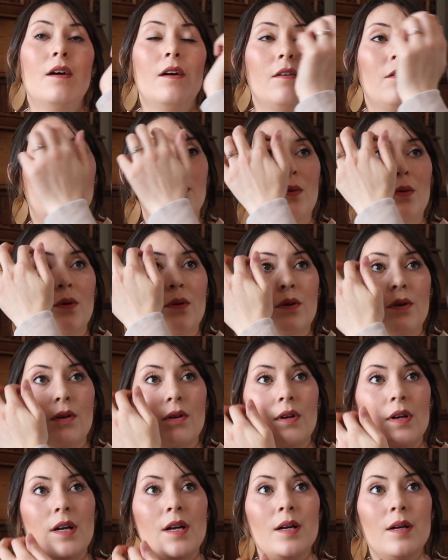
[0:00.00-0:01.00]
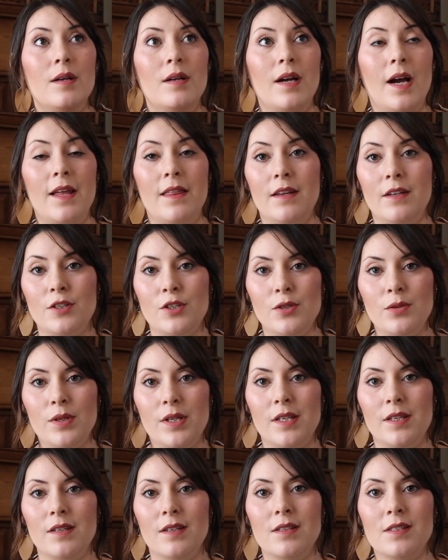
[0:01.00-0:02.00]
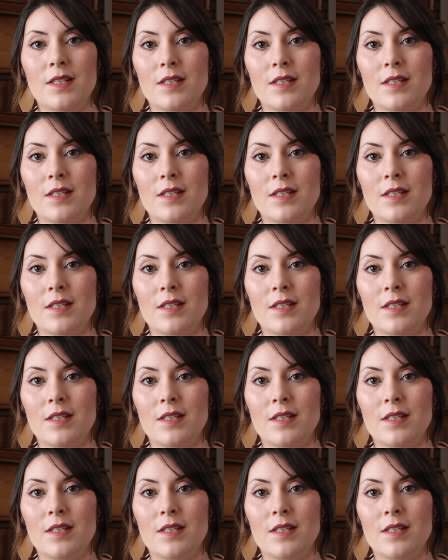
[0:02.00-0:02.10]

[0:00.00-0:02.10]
for I think 2 years.